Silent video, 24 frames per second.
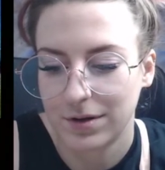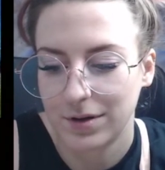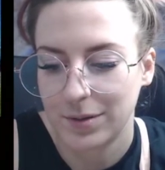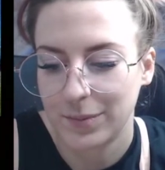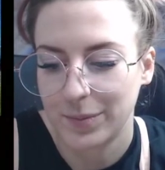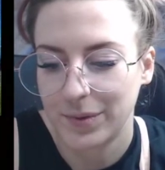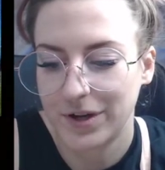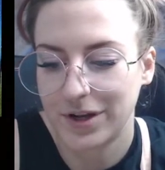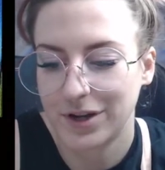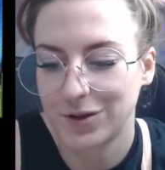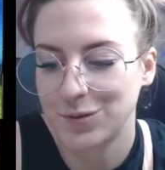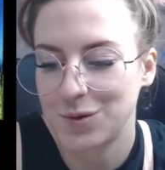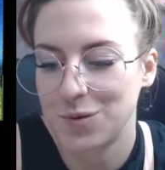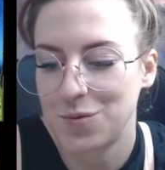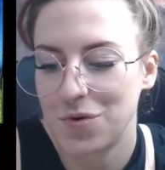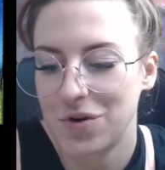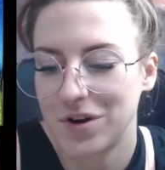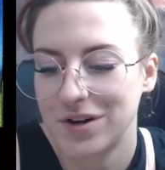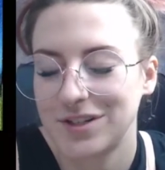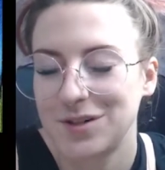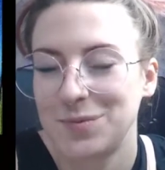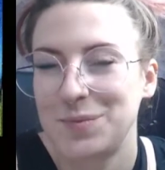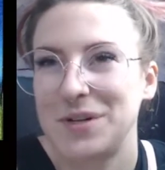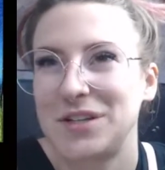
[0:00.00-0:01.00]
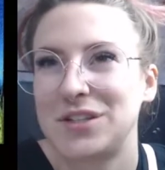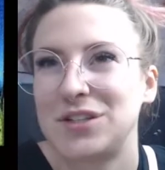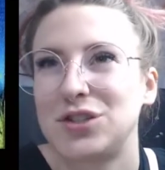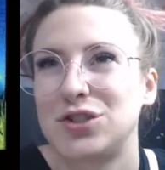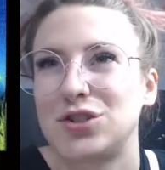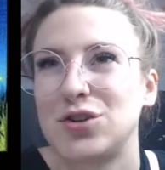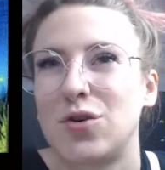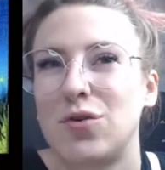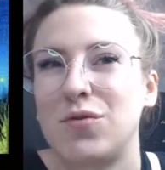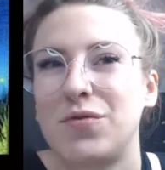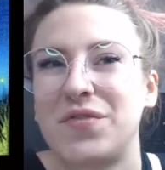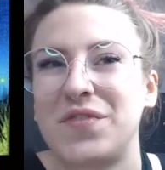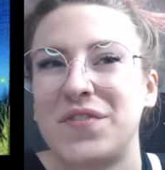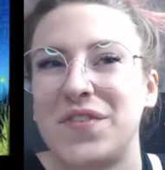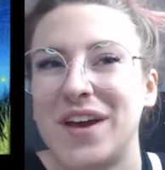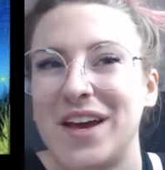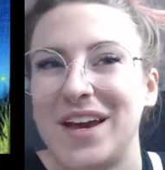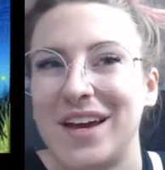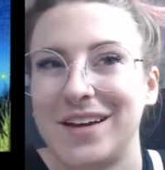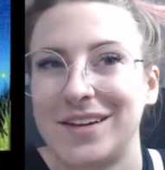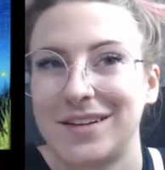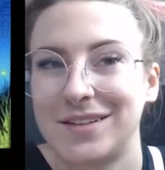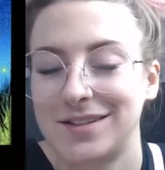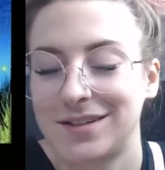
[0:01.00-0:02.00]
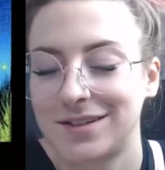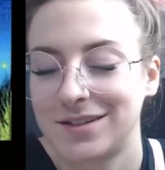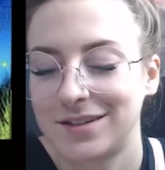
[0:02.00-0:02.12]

Because we want it to be so faint.